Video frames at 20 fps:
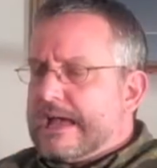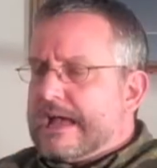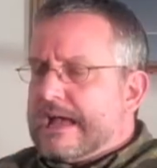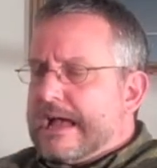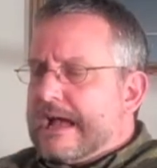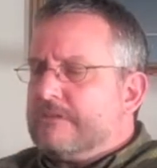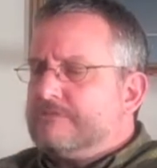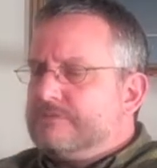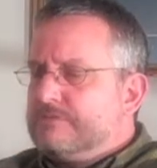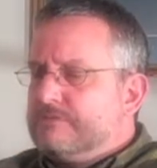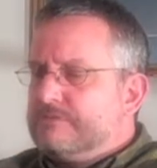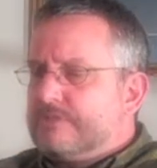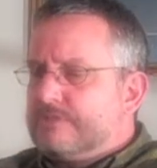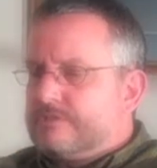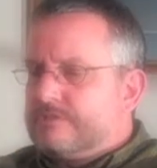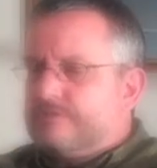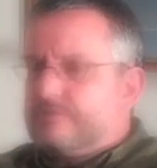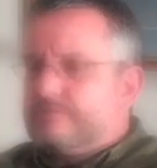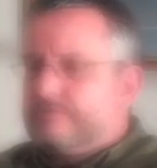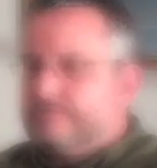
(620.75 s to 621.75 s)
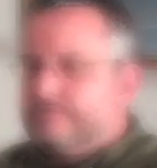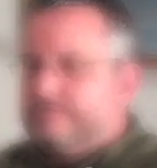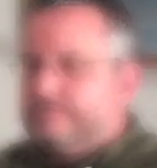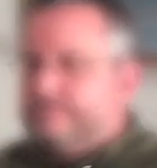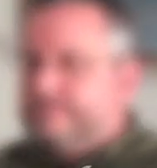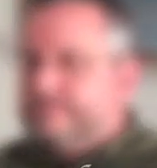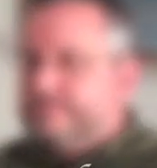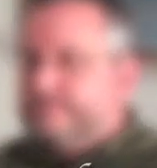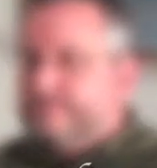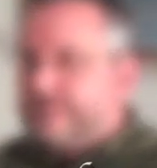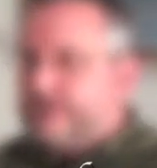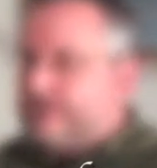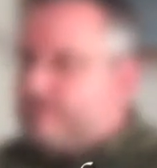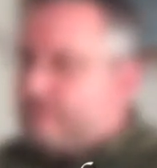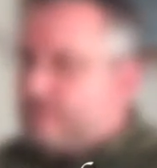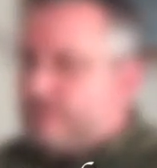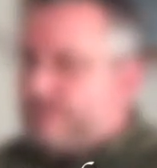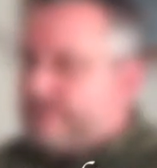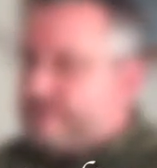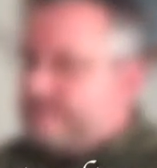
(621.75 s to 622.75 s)
how do the two, there
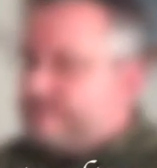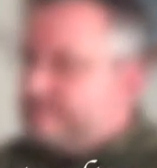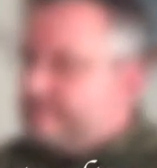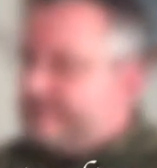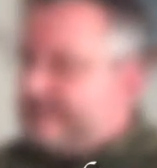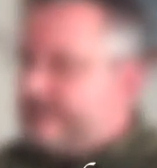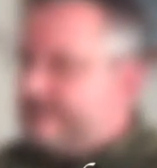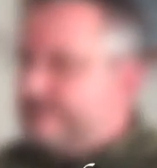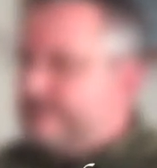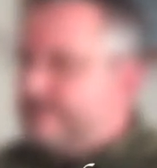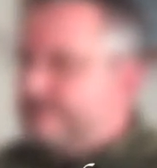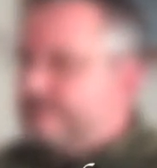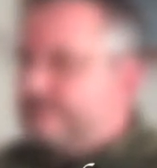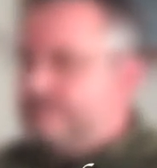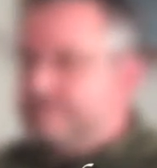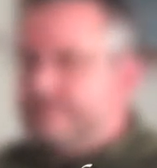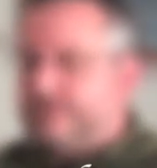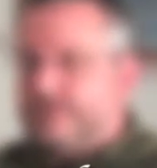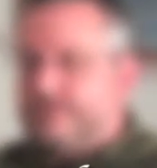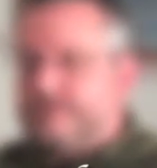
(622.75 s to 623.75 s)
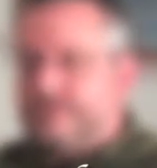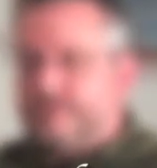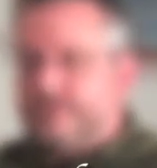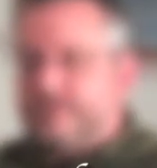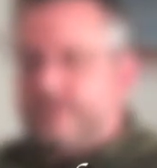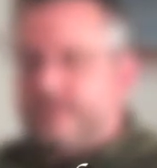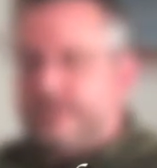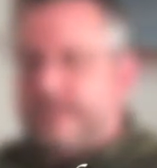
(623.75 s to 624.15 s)
are more than two, but how do those two parts of